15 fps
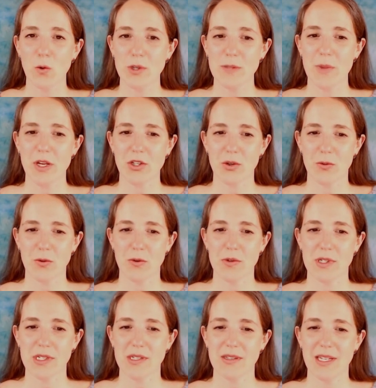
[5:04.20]
special
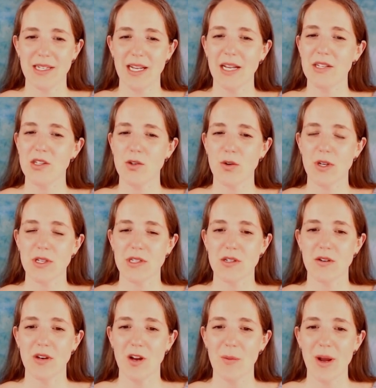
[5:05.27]
routes that take students to
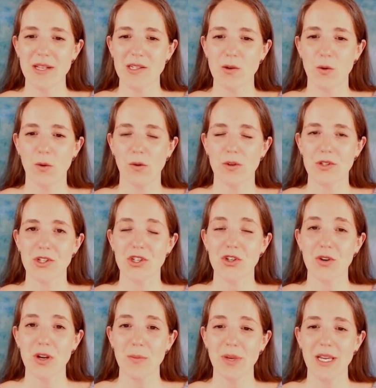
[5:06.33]
nearby schools
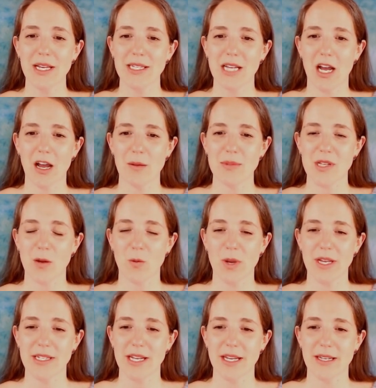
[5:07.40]
during peak times on
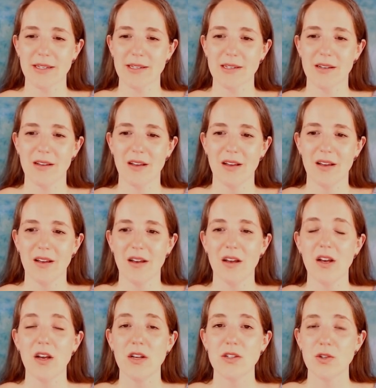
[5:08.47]
weekdays.
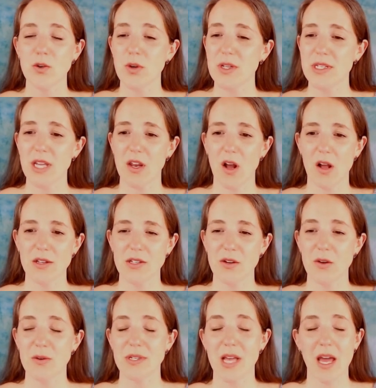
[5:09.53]
Students can also
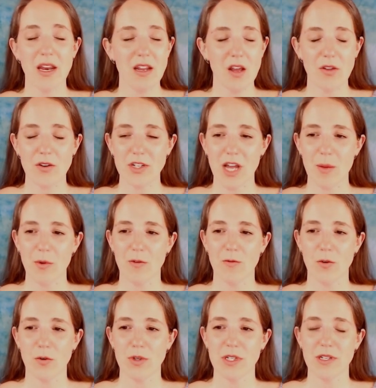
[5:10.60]
use any other type of
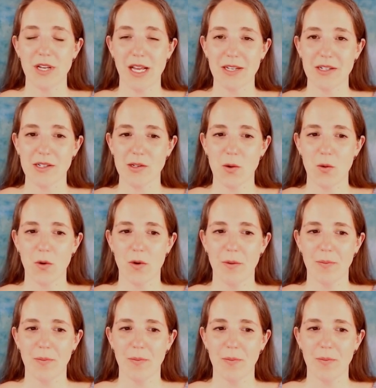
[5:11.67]
route to get to school.